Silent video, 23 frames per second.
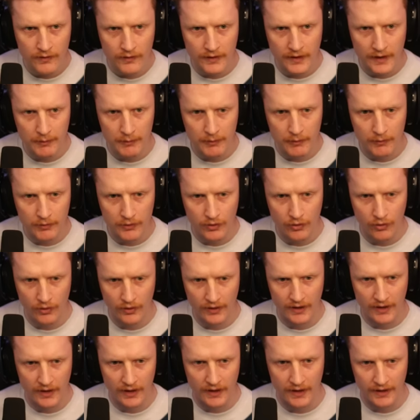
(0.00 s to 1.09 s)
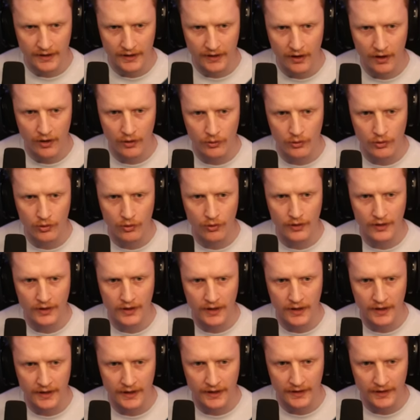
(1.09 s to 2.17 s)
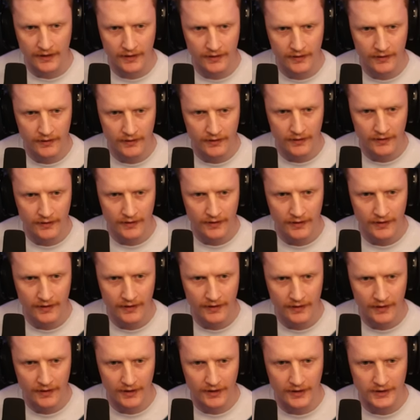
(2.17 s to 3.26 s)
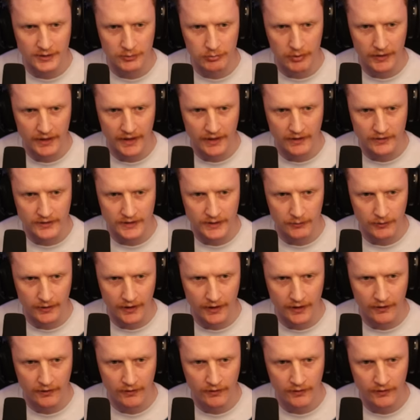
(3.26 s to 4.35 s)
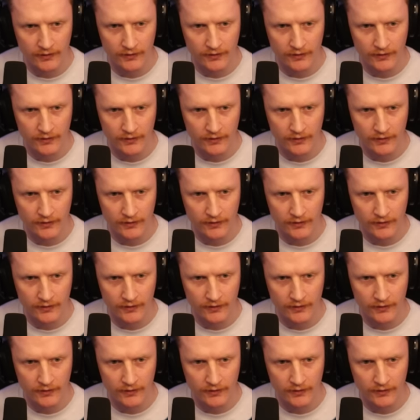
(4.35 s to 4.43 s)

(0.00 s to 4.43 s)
Yeah, but chronicling. Oh, chronicling. Learn to pronounce. Here we go.